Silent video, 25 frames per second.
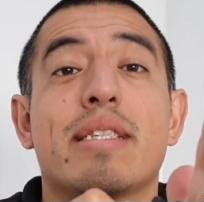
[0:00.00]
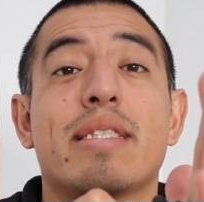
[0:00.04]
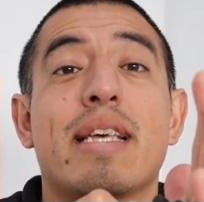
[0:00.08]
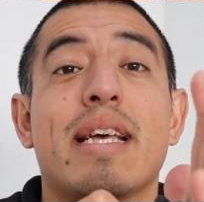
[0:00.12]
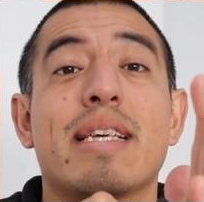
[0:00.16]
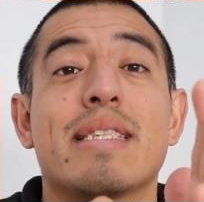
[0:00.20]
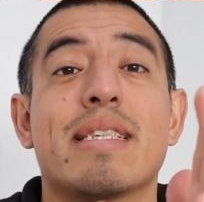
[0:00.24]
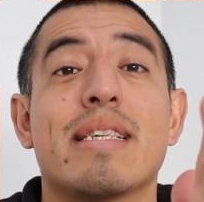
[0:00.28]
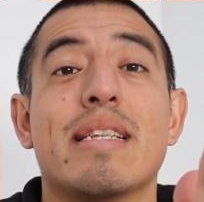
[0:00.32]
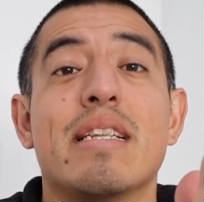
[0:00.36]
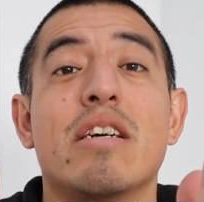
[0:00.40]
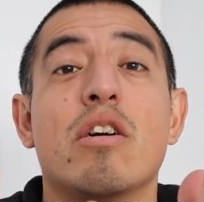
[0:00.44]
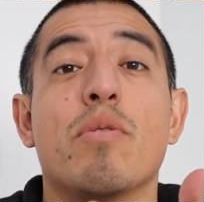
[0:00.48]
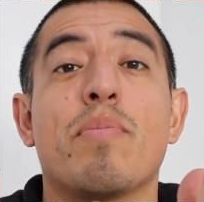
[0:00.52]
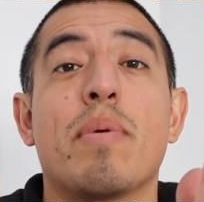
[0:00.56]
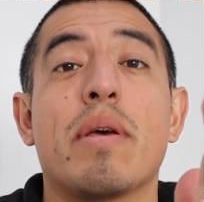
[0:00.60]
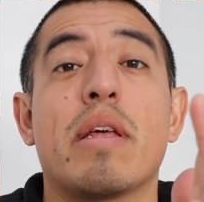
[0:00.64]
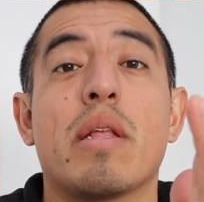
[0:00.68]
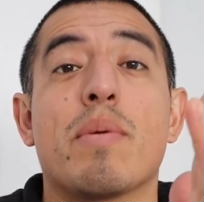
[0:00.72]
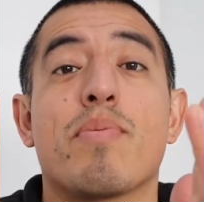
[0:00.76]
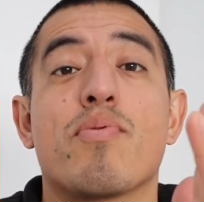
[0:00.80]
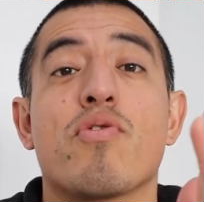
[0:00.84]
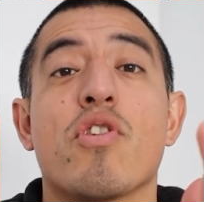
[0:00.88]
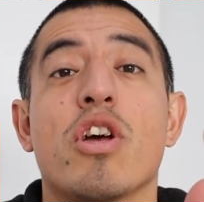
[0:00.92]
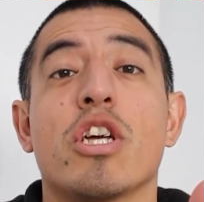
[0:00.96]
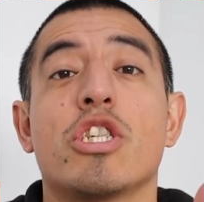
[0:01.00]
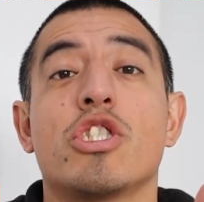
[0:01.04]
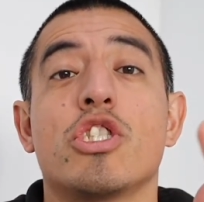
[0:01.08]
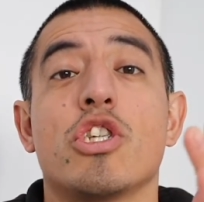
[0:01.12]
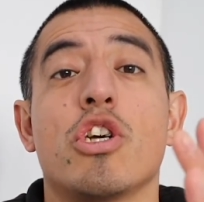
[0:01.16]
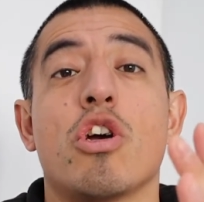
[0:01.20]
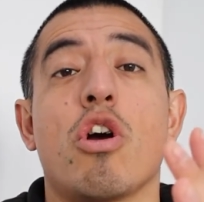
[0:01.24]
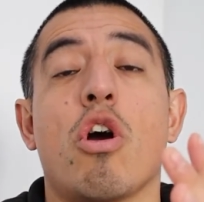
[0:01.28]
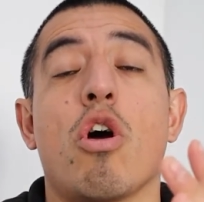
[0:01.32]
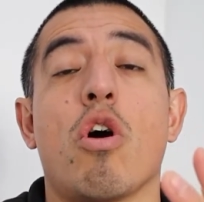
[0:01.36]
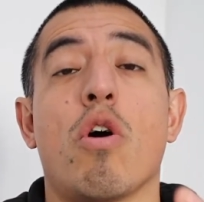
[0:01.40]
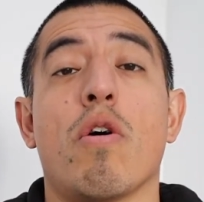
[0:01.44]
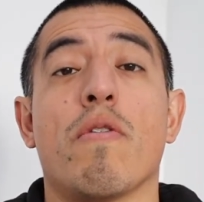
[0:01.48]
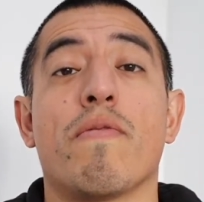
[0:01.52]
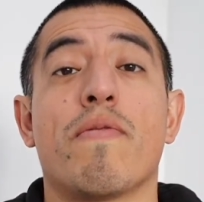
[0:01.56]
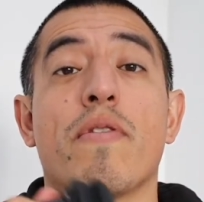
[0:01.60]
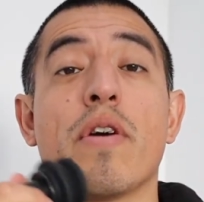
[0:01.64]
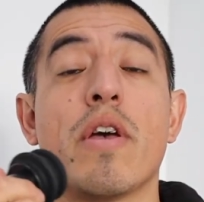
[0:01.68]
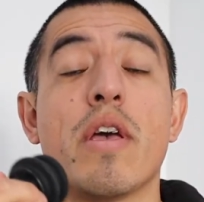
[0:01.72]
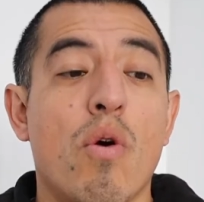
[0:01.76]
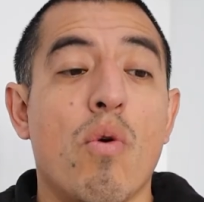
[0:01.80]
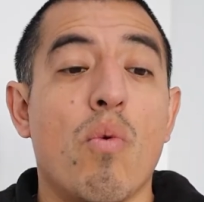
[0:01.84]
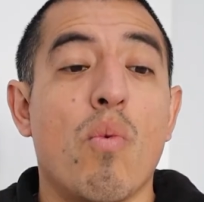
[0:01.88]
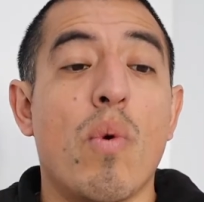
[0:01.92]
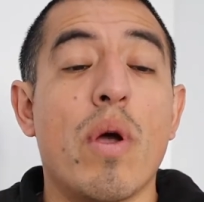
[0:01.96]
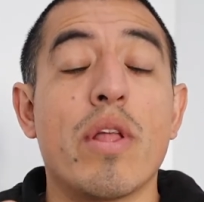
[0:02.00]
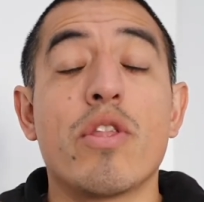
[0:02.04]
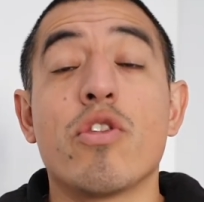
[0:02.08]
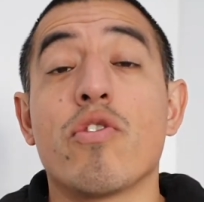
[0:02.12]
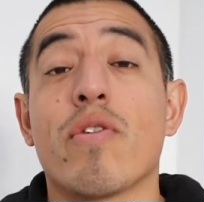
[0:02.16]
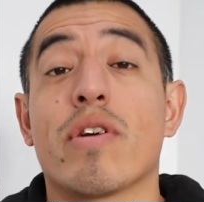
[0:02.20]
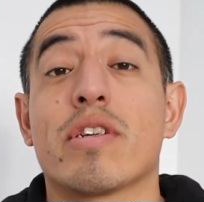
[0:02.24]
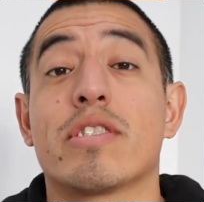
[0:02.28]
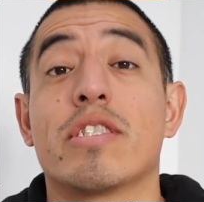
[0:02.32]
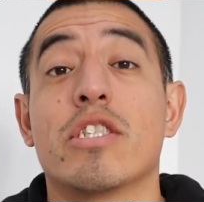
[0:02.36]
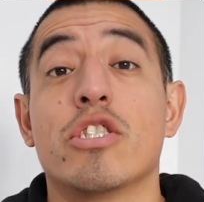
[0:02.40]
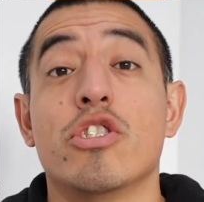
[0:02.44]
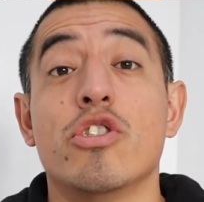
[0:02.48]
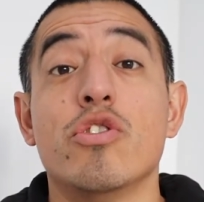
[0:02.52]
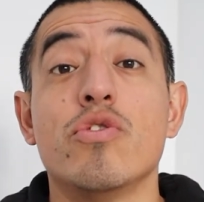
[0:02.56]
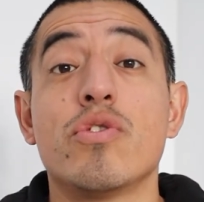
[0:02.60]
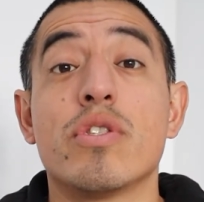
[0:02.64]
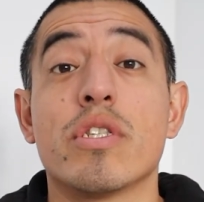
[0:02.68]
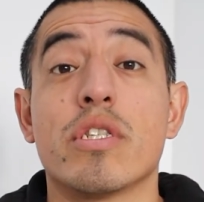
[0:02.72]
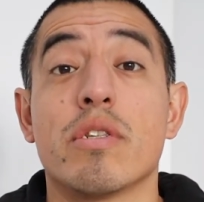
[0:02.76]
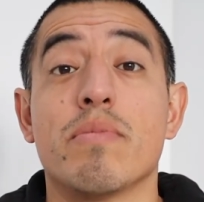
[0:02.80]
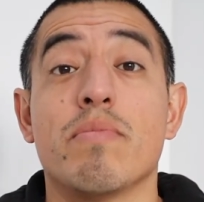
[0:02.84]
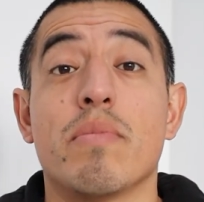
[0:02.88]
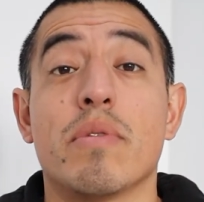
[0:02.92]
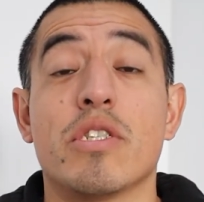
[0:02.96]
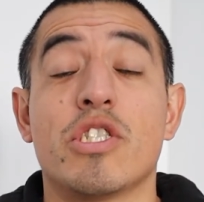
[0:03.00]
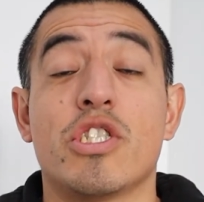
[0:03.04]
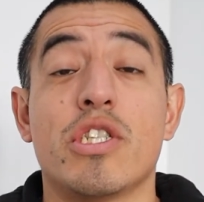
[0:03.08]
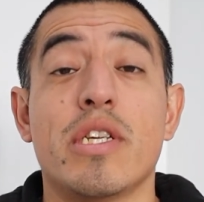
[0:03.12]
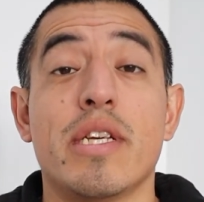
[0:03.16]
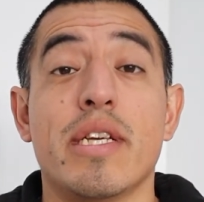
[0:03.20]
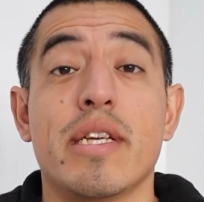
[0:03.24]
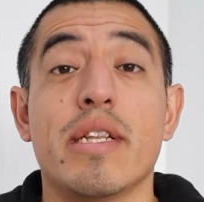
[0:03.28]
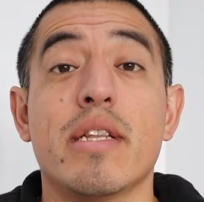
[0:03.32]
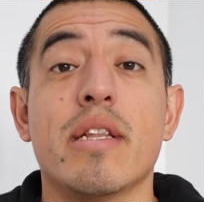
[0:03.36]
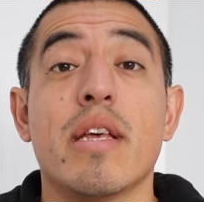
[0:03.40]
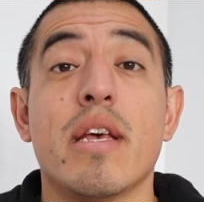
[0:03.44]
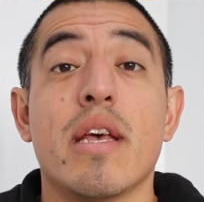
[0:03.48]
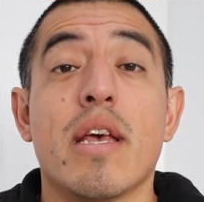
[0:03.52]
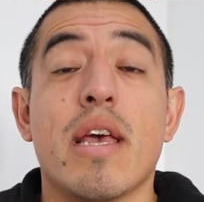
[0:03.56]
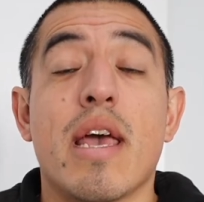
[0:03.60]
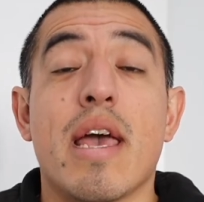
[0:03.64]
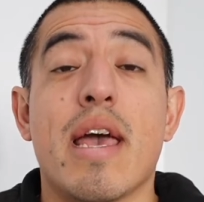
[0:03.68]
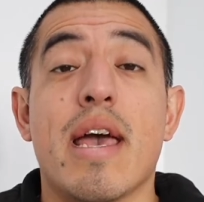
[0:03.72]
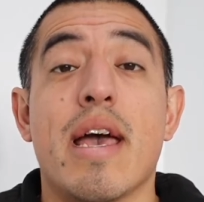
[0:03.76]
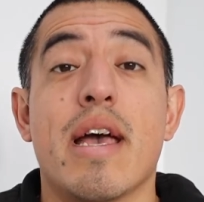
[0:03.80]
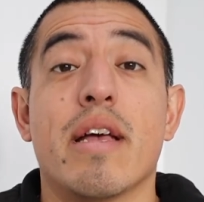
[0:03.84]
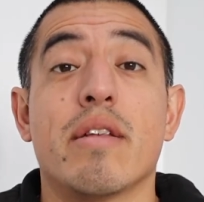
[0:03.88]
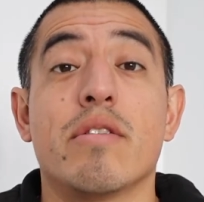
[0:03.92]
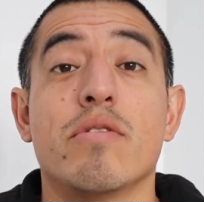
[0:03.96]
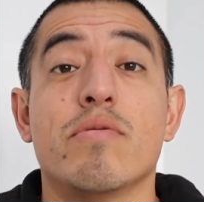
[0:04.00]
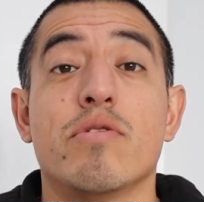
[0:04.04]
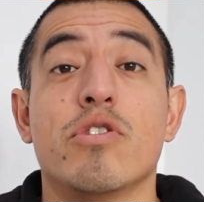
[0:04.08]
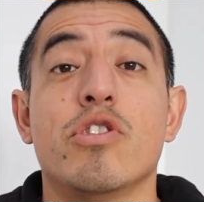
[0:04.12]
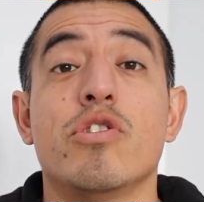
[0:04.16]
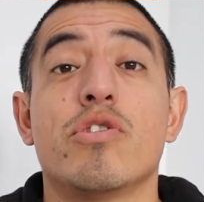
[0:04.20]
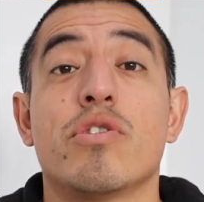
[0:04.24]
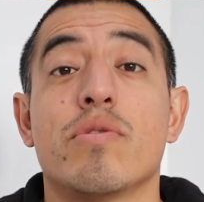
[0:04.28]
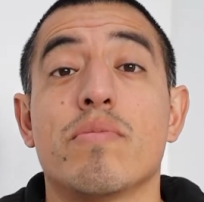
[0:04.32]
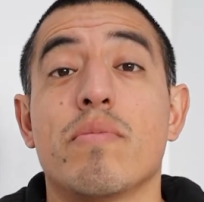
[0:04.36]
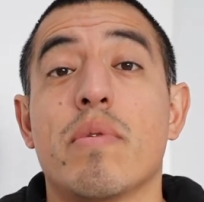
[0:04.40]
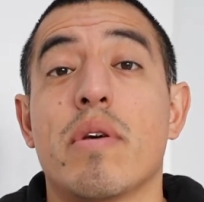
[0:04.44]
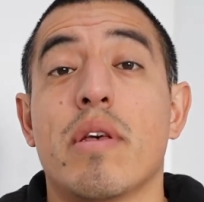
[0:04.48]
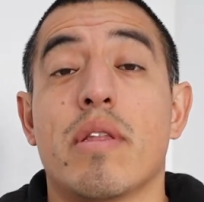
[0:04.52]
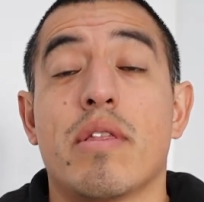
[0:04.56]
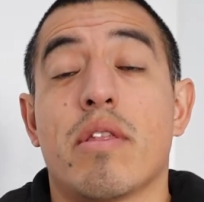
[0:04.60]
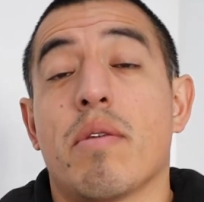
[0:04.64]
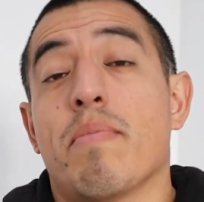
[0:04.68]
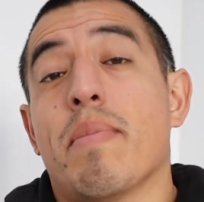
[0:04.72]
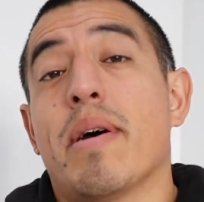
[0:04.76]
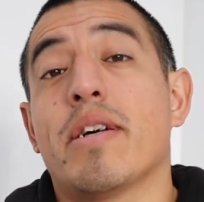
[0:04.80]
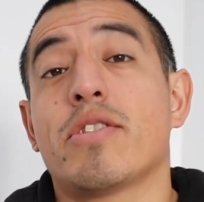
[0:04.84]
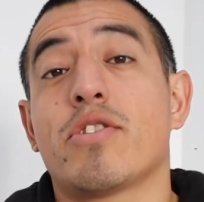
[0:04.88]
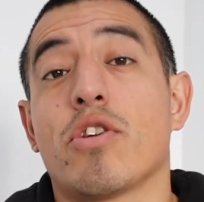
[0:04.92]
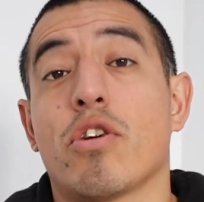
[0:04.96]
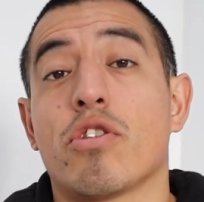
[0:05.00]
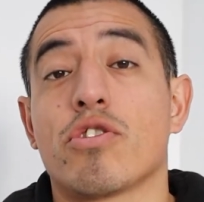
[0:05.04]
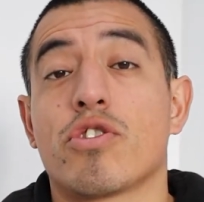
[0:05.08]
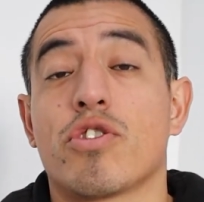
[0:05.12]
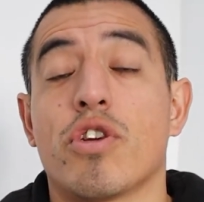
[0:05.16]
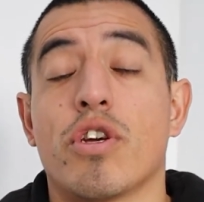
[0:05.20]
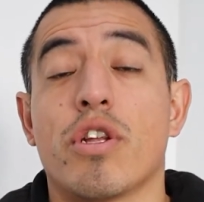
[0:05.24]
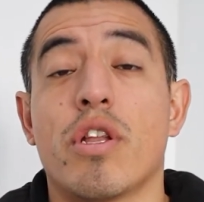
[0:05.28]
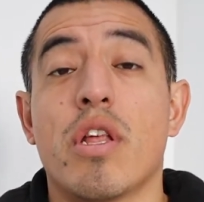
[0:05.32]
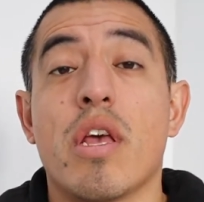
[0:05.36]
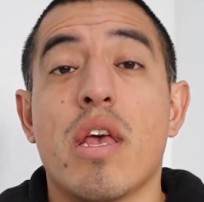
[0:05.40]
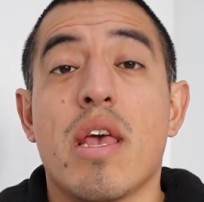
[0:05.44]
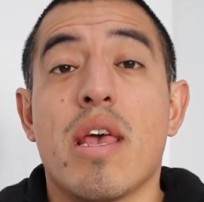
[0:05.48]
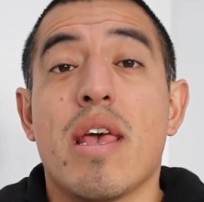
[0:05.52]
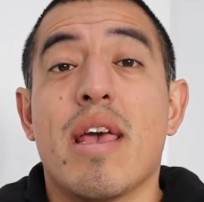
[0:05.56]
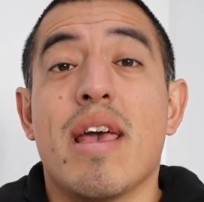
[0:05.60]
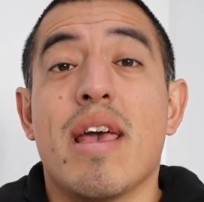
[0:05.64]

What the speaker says: It takes a little bit of pressure off when you're actually using the machine and you're using the massage gun.